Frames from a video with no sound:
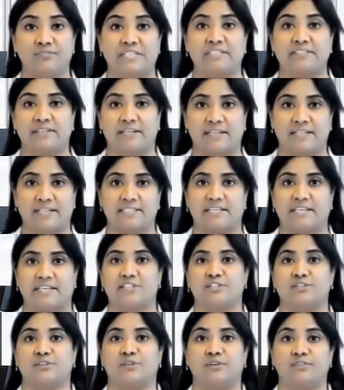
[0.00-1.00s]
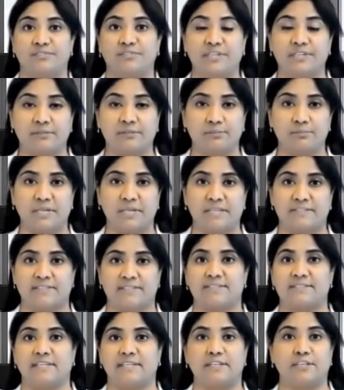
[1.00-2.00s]
these reconciliation on a frequent
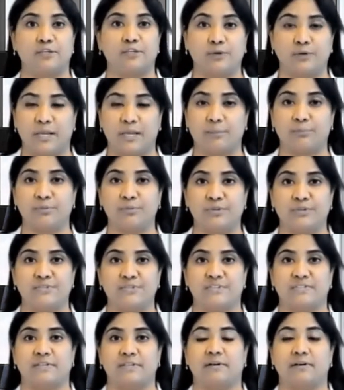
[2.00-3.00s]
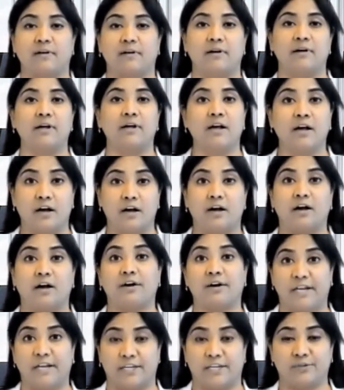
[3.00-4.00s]
basis and your numbers
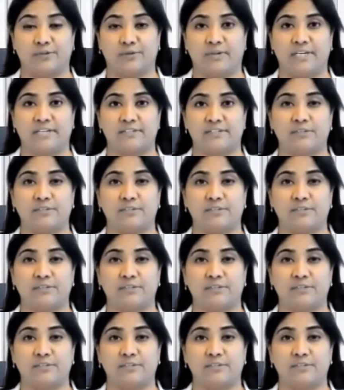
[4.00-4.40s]
are accurate.